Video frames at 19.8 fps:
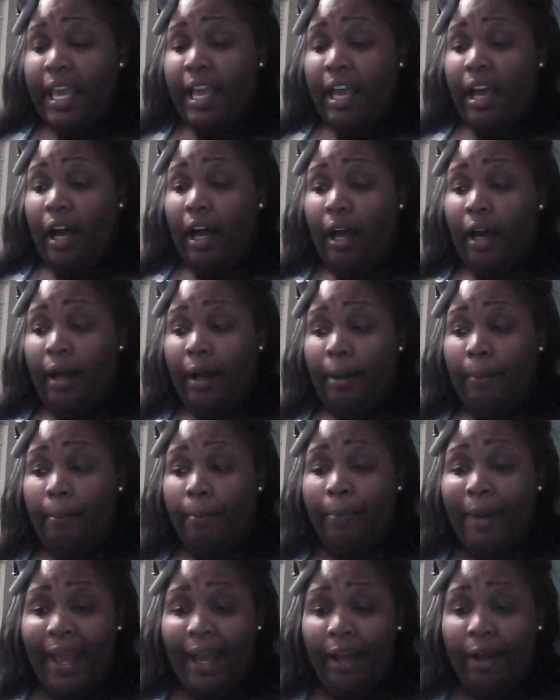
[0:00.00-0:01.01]

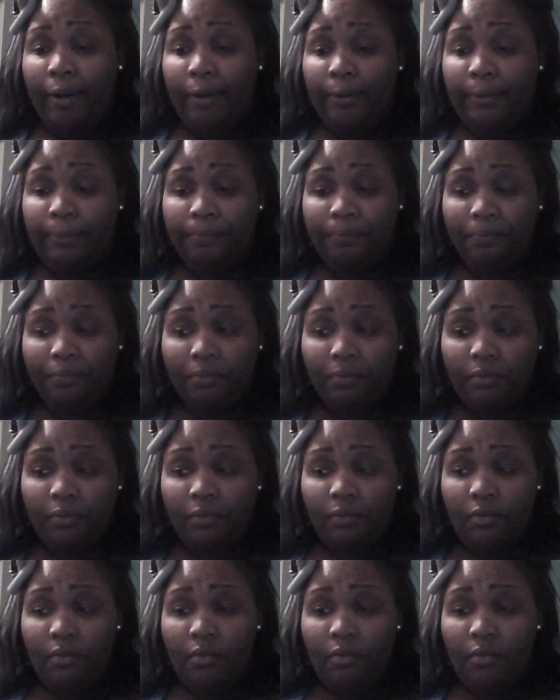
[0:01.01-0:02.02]
Pound
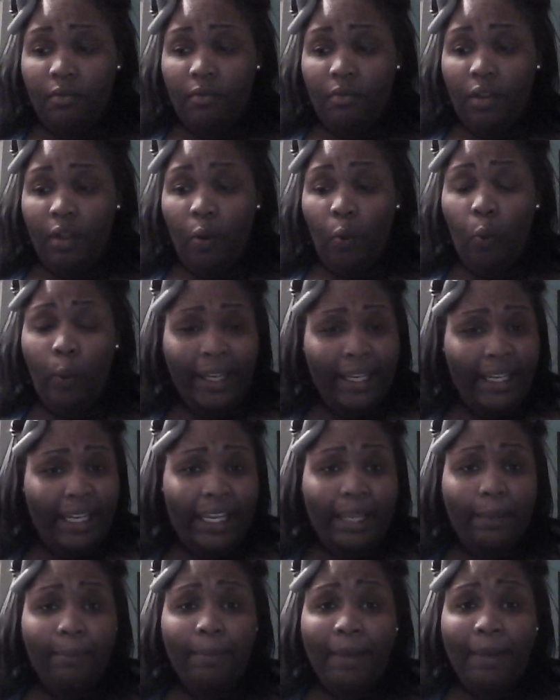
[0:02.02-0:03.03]
Whitney,
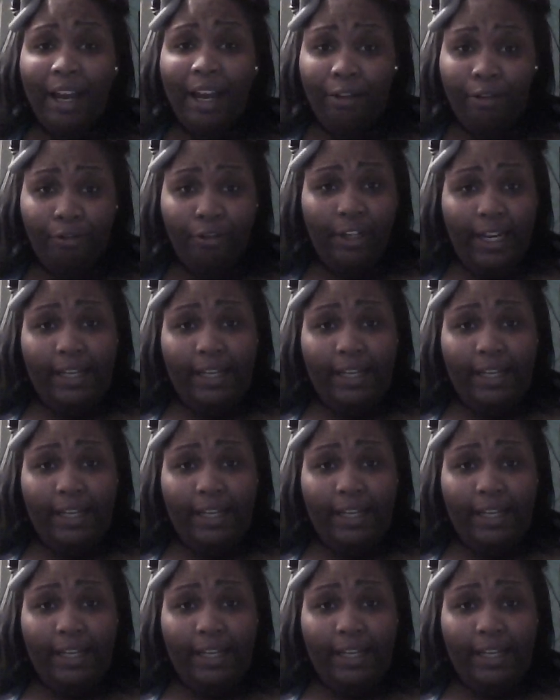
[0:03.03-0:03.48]
my friend.